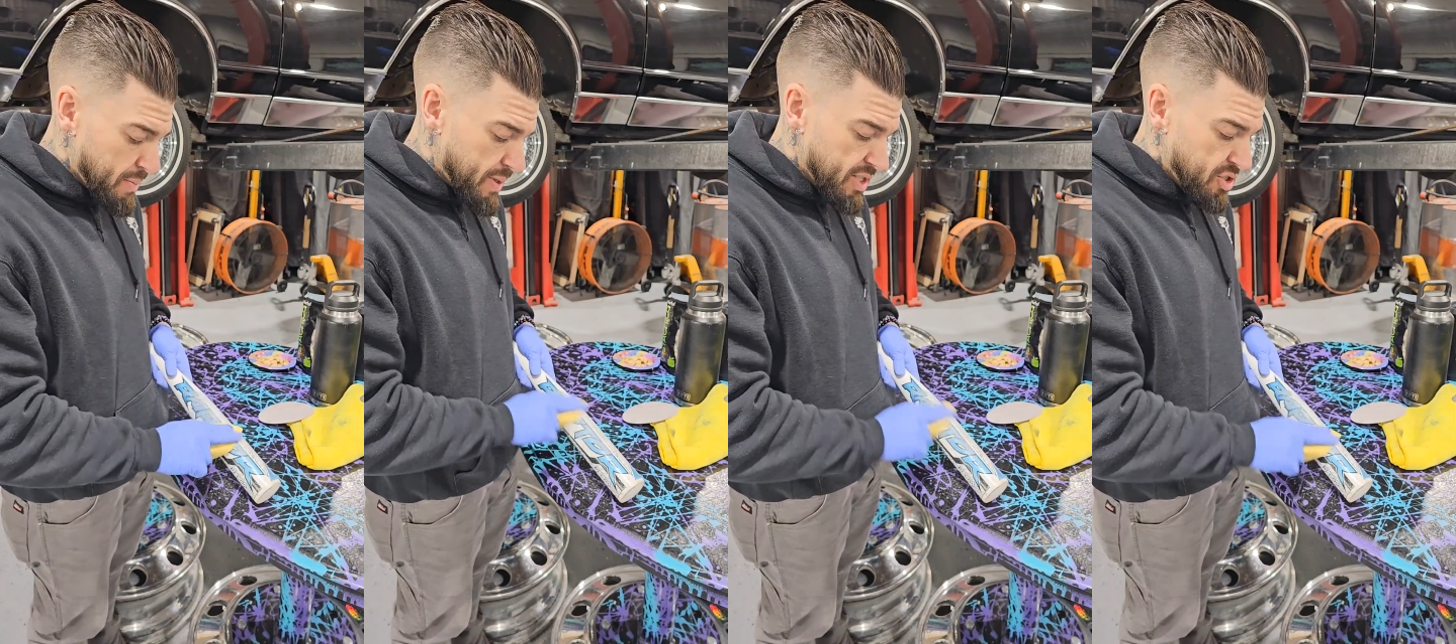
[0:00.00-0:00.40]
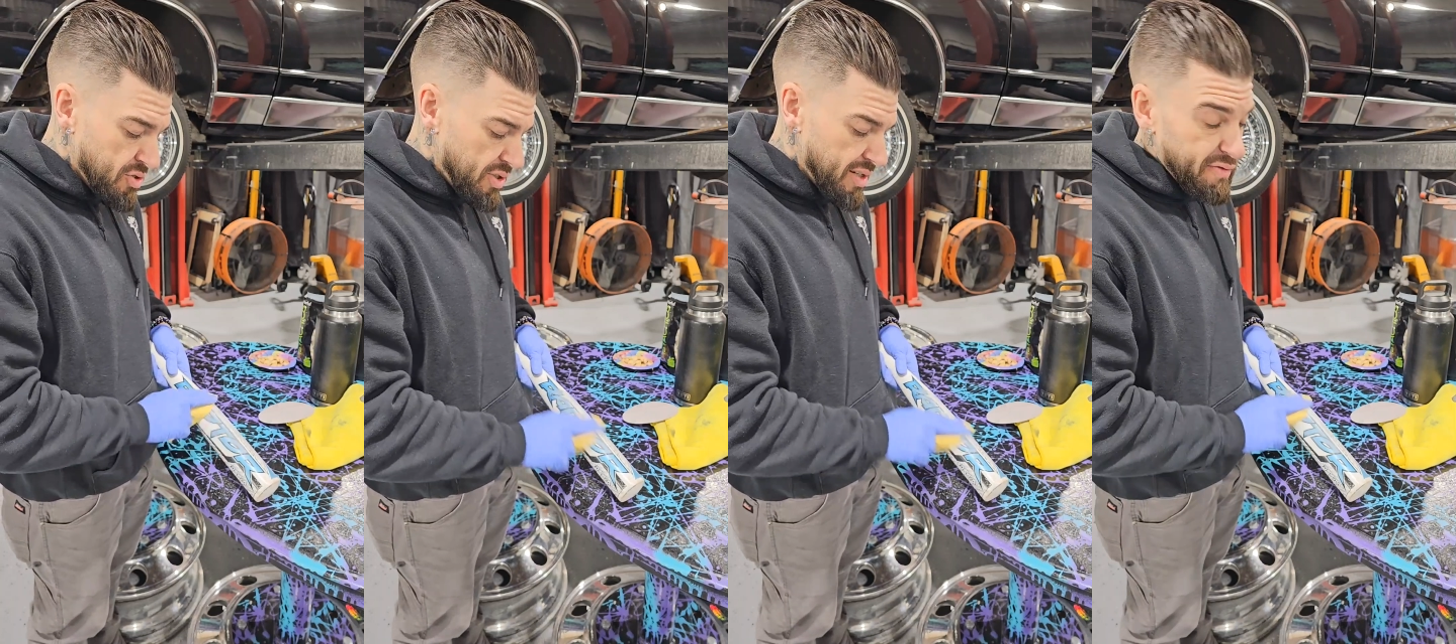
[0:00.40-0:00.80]
because you
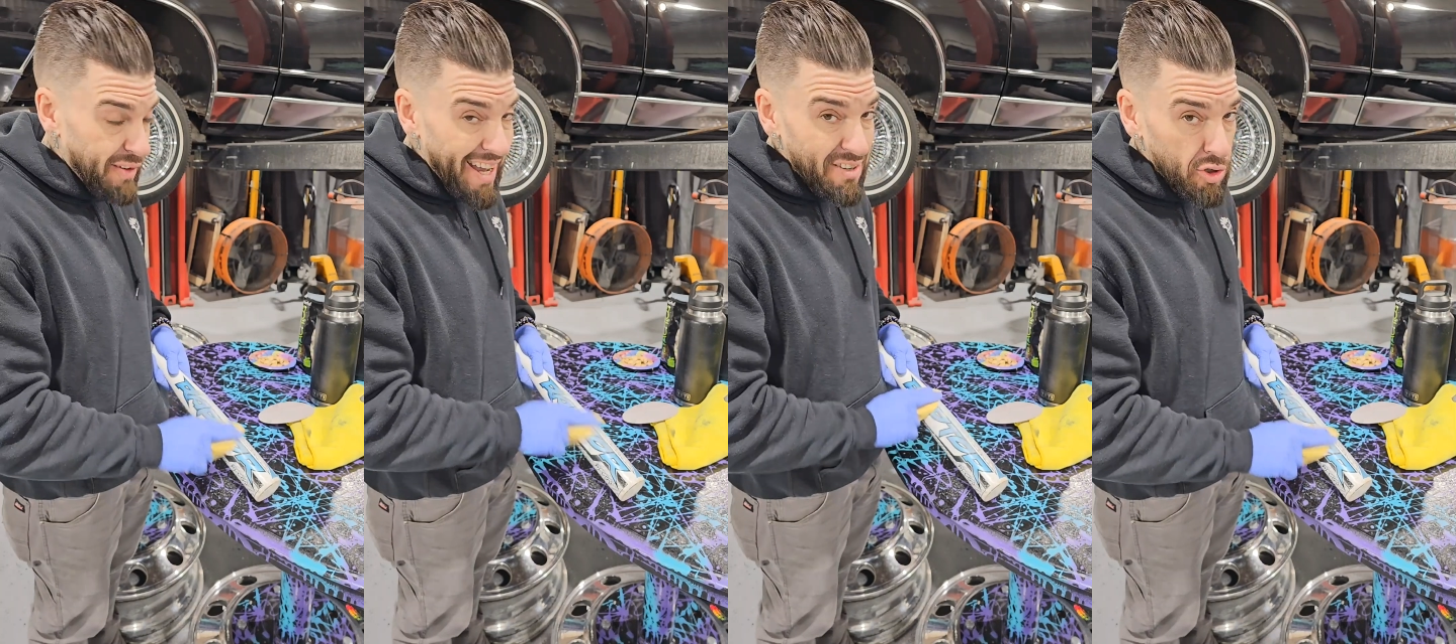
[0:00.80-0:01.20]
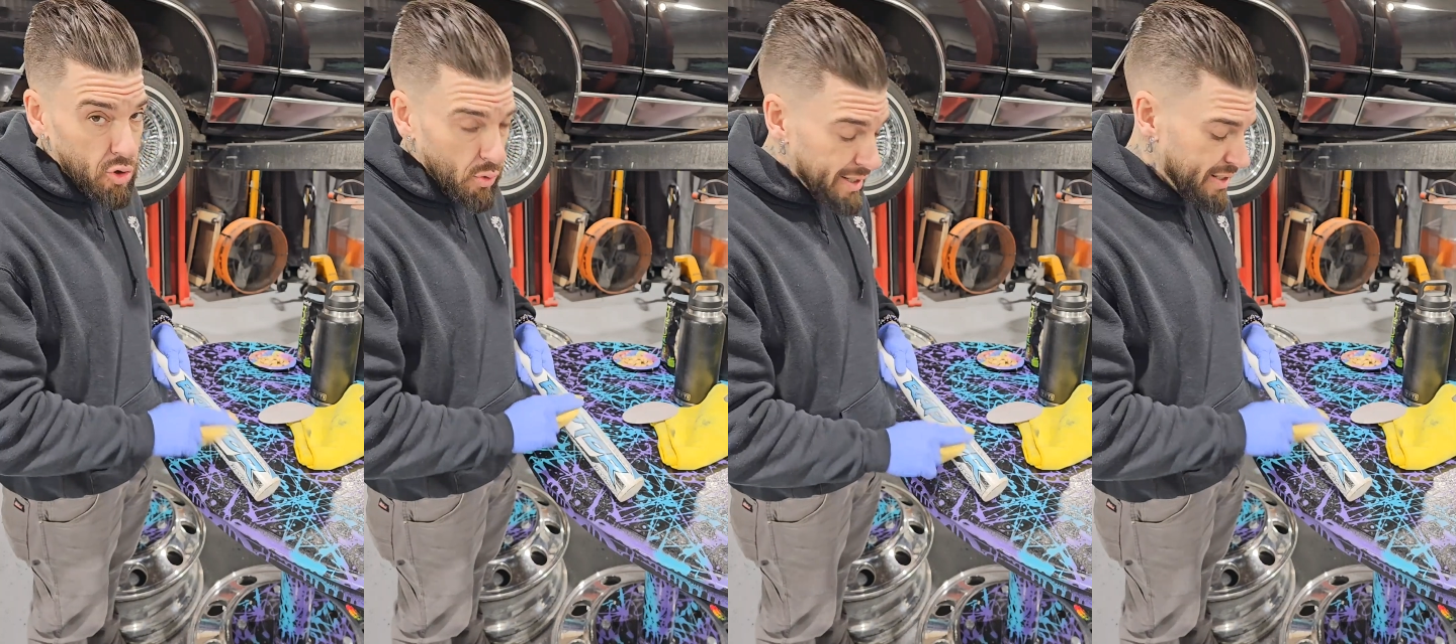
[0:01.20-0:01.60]
know that a finer
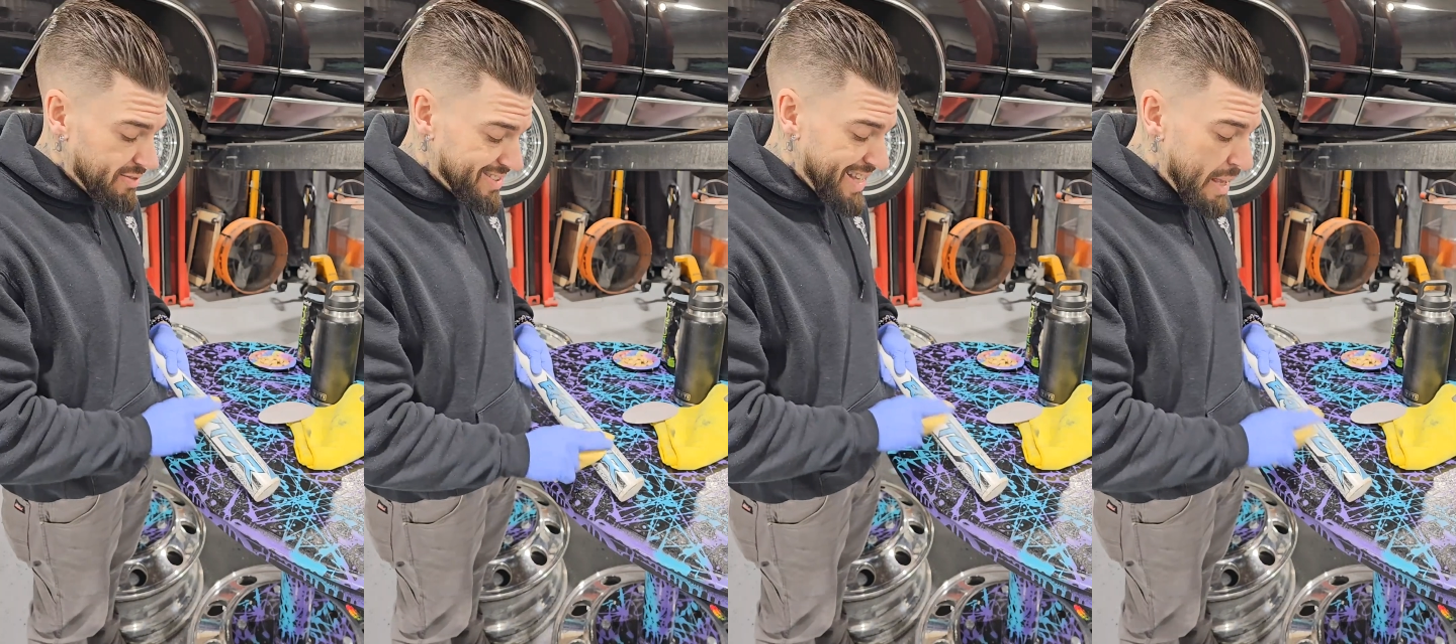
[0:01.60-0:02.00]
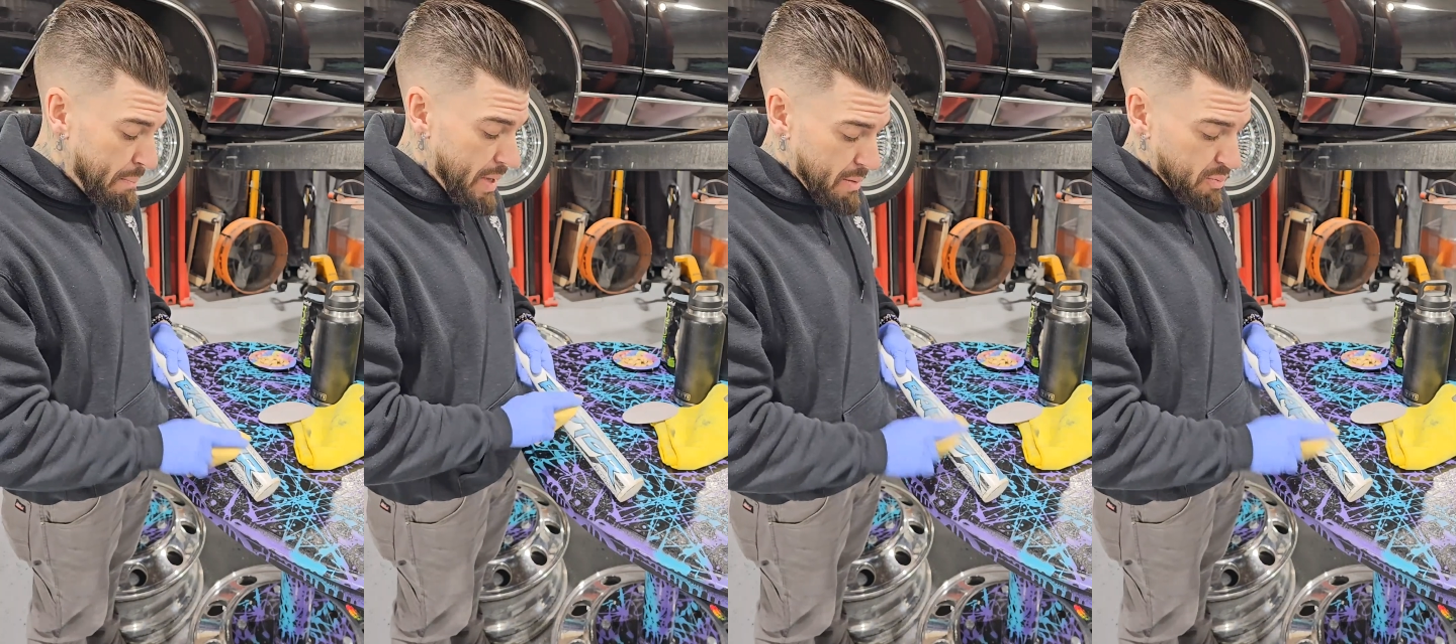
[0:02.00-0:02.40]
grit of
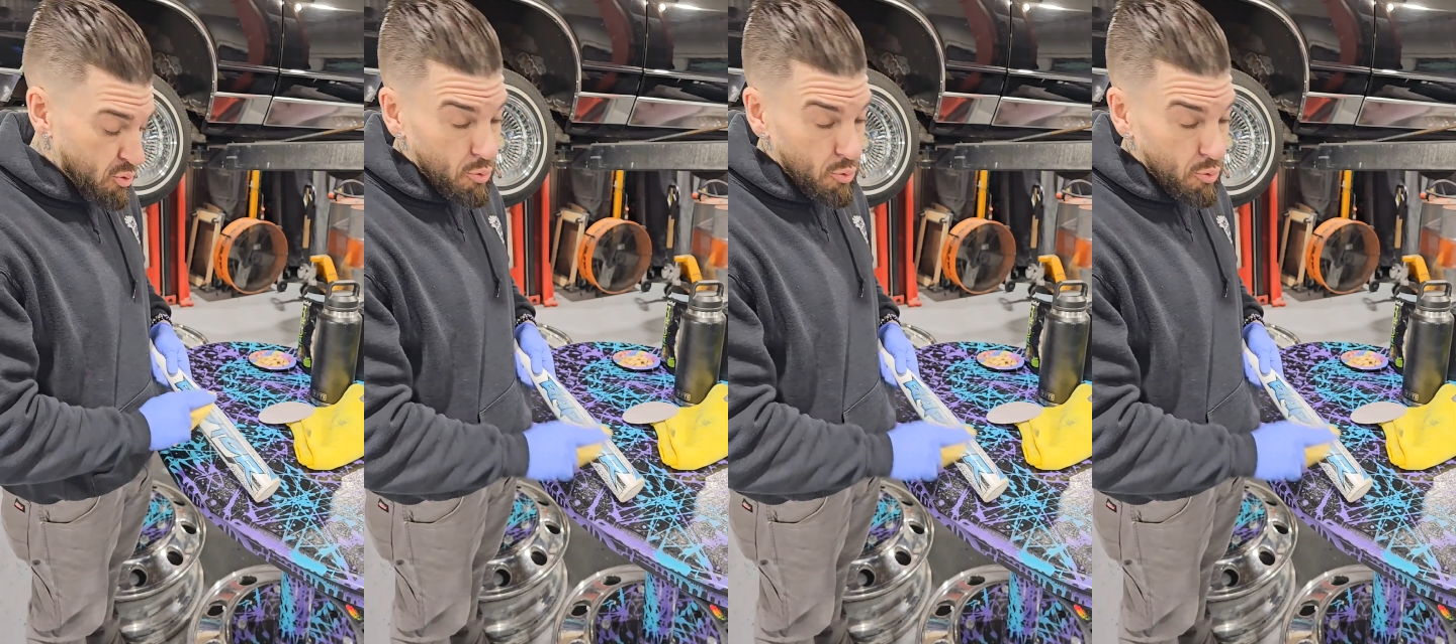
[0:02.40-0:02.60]
sandpaper,